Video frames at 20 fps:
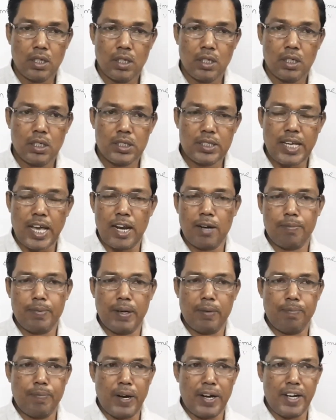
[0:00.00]

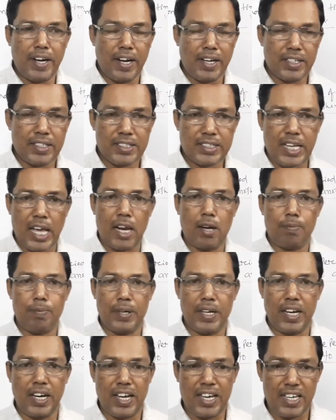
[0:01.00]
self-dependent,
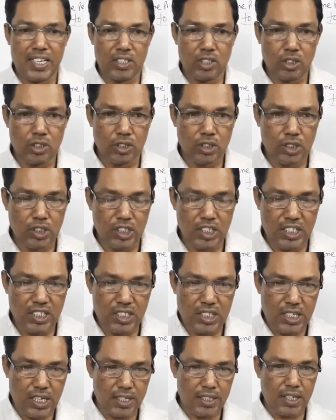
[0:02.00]
self-realizations. This
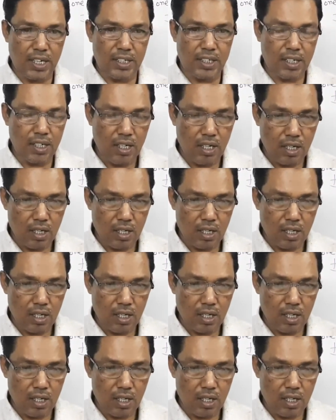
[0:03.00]
year that